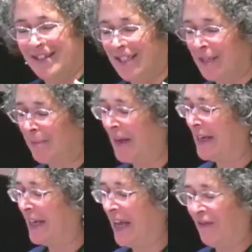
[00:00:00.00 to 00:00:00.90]

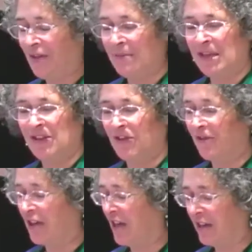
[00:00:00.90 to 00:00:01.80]
despite having made
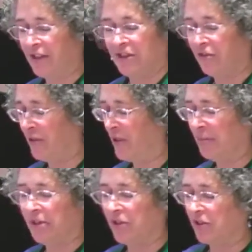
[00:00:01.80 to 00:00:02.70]
their God in their own
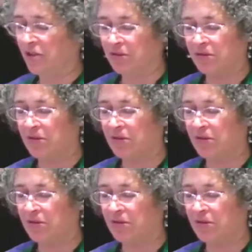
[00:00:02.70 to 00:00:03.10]
image.